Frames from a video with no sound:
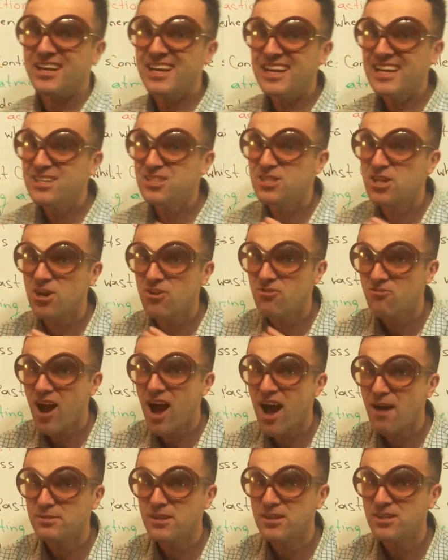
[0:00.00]

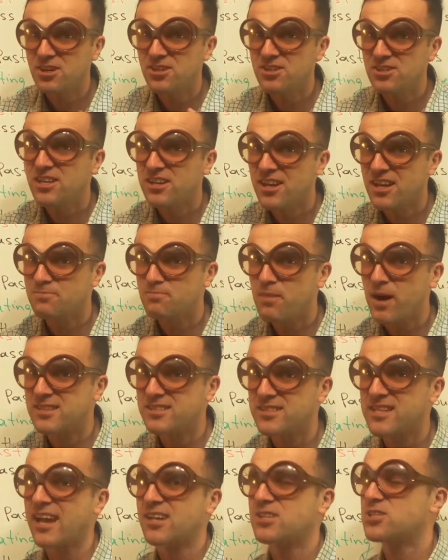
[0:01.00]
Interrupted continuous
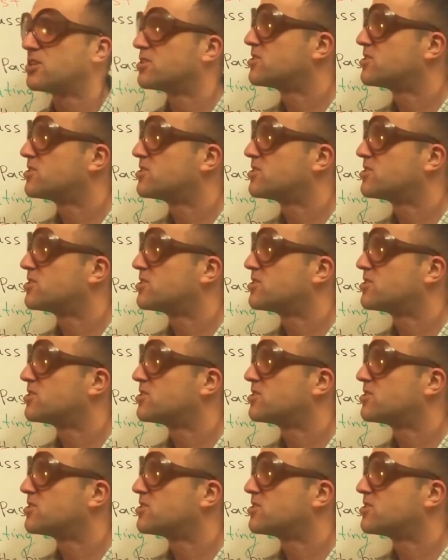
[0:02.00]
past action.